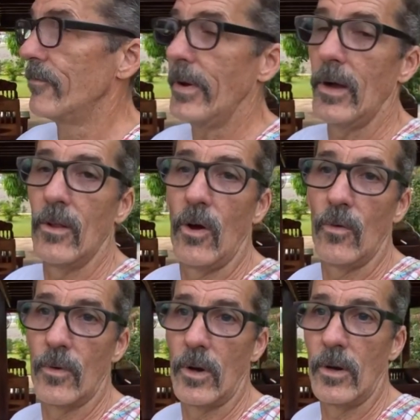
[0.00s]
Fell
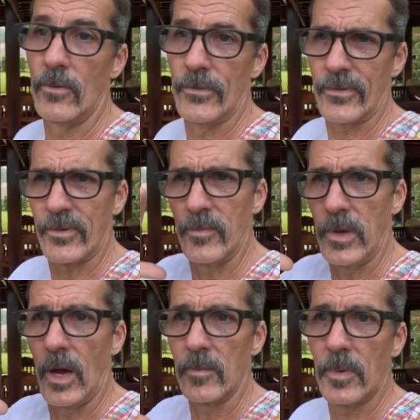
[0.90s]
over and there's some
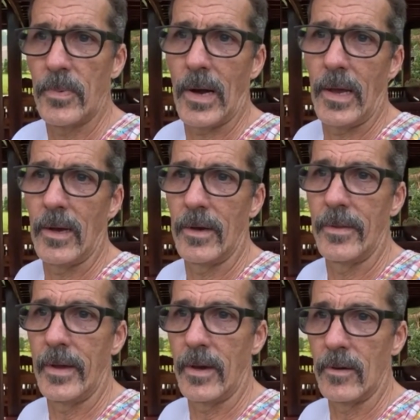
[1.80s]
young papaya on
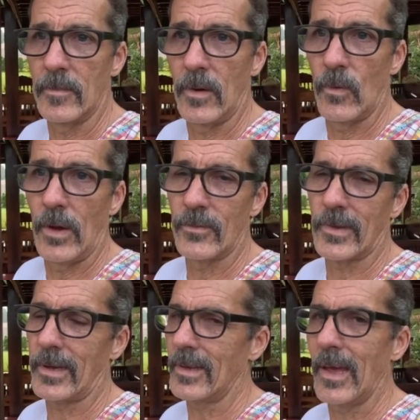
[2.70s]
there and my wife was like,